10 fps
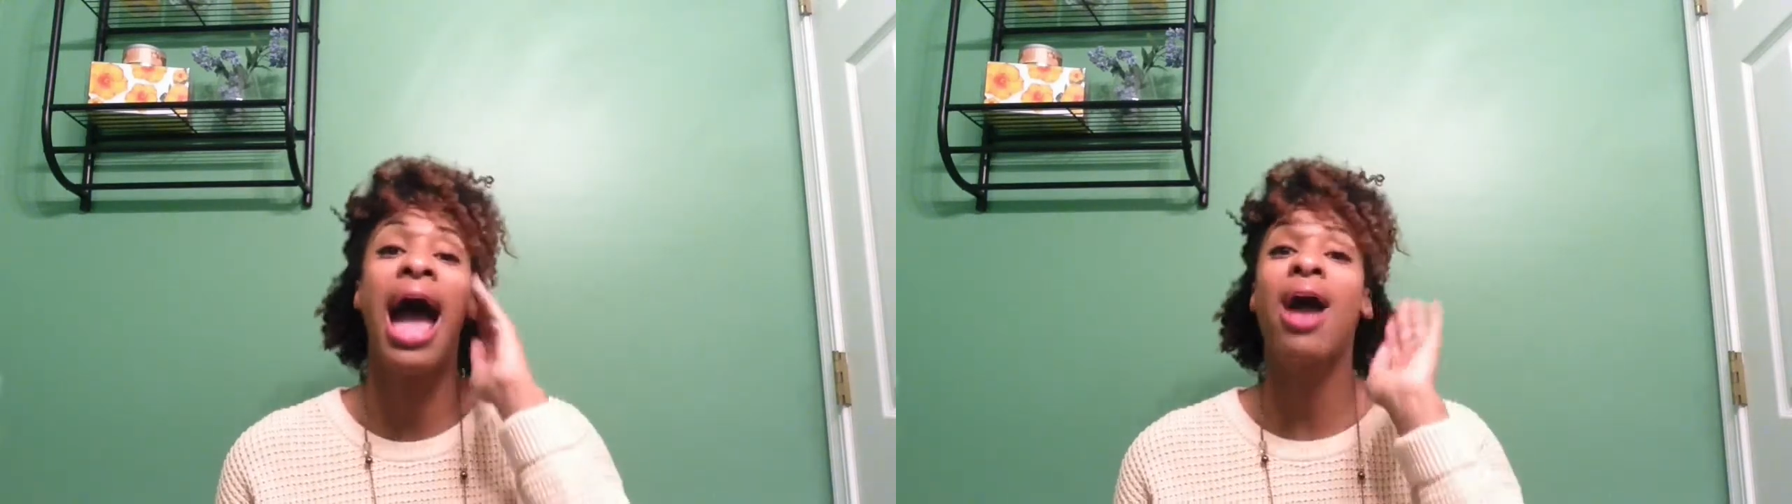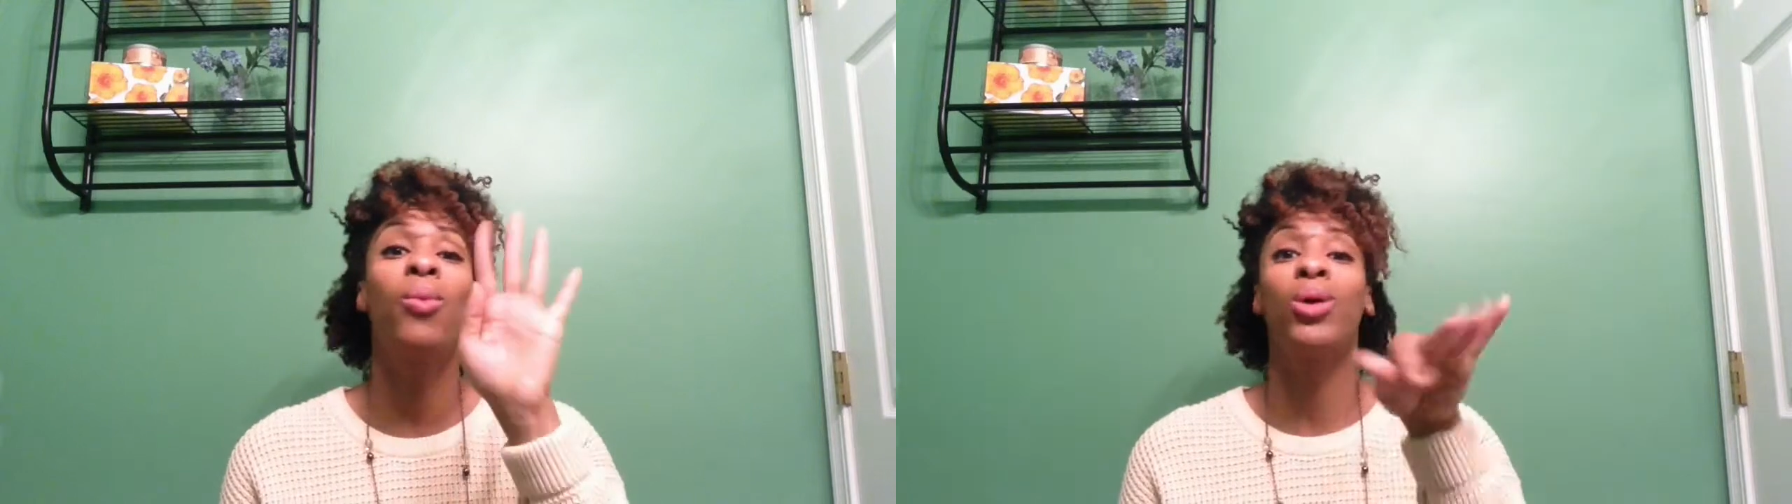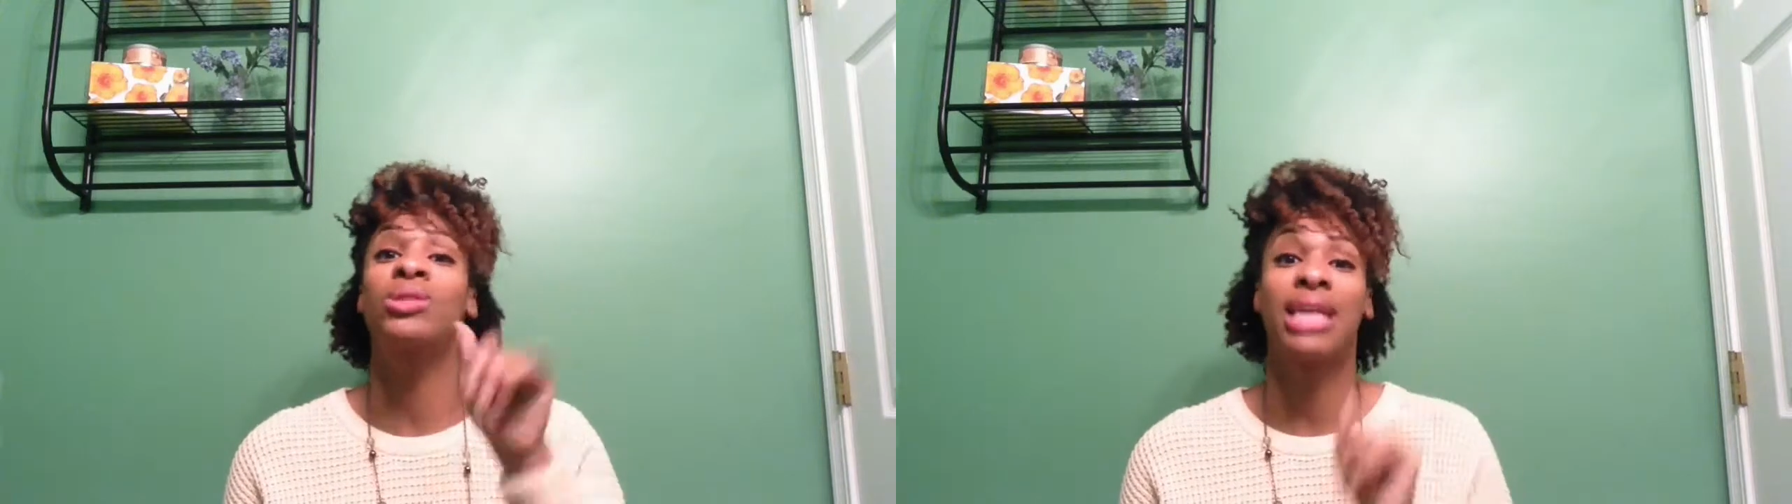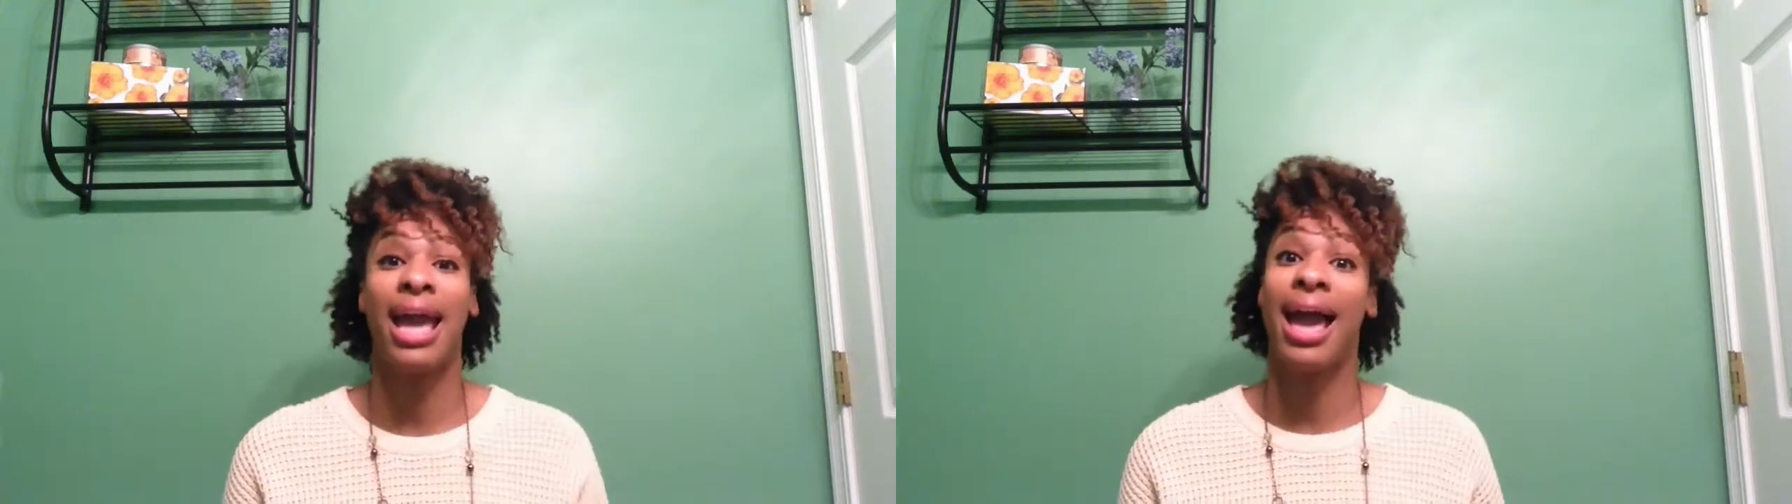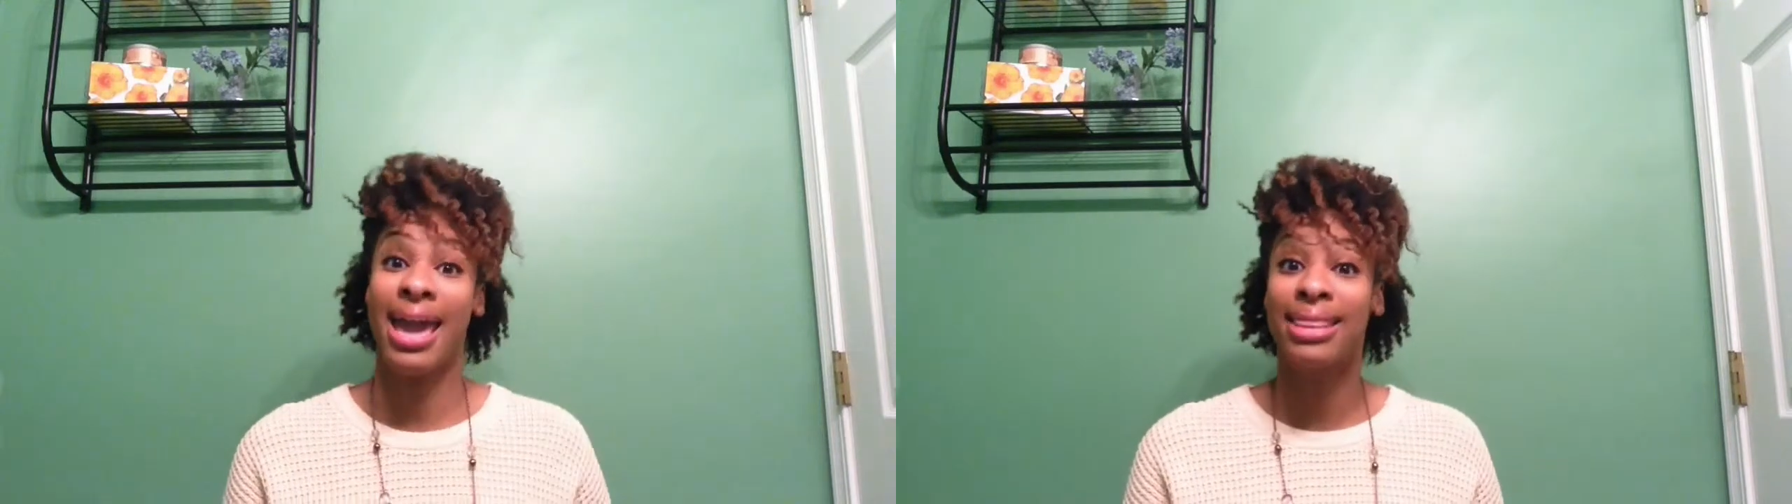I won't say
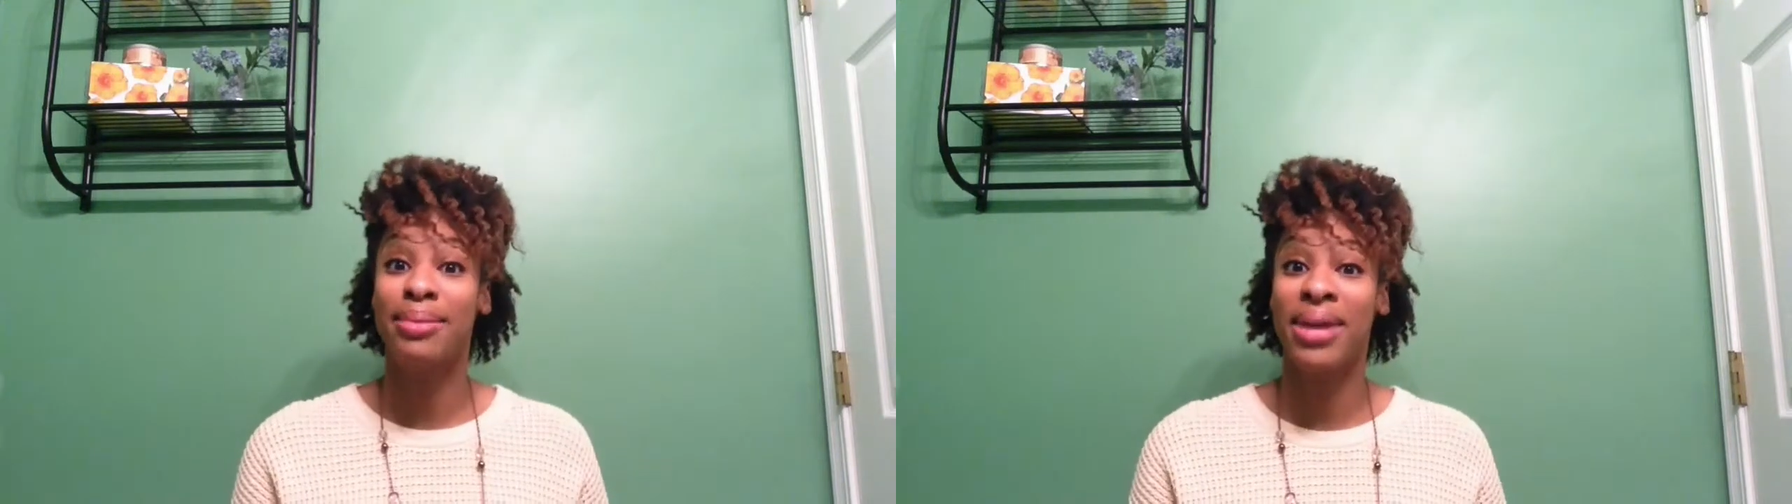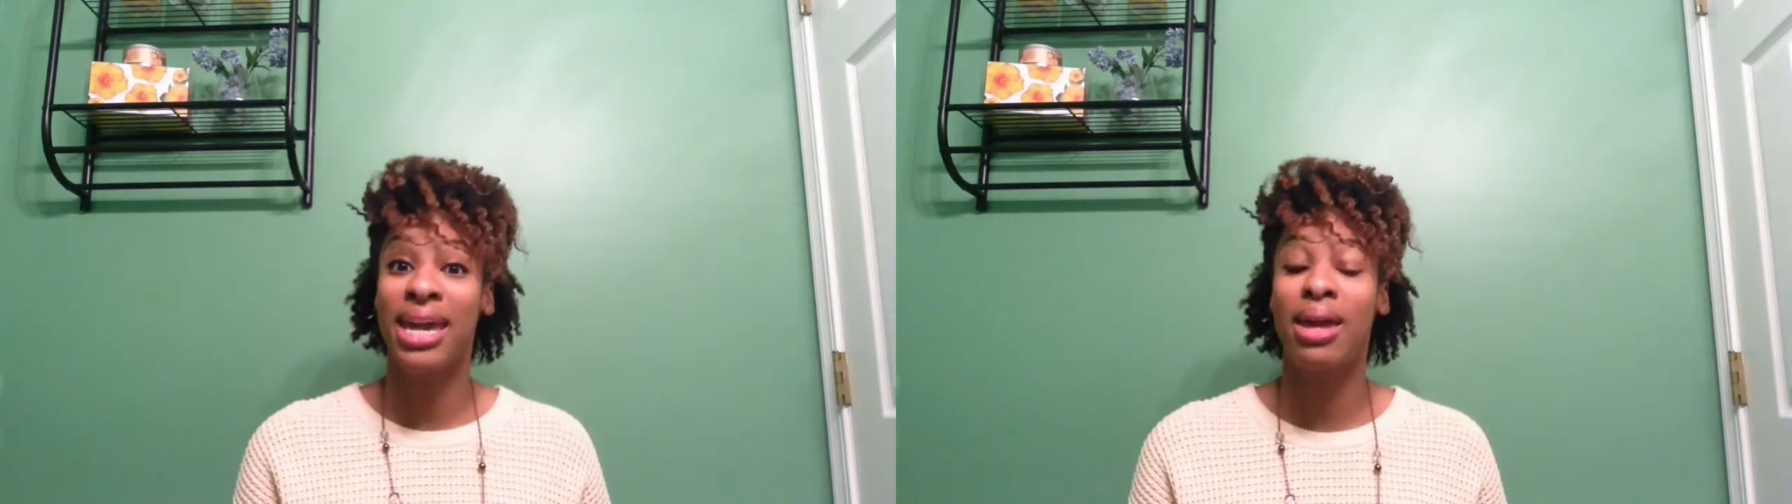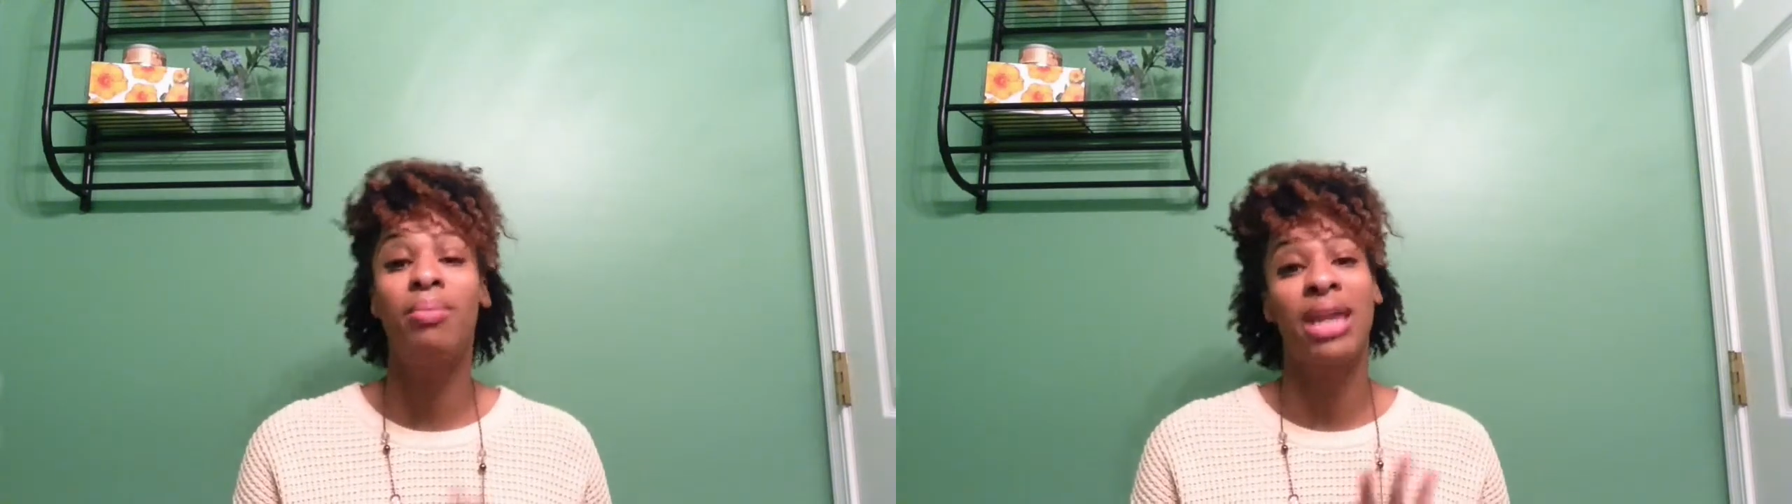I hate the man,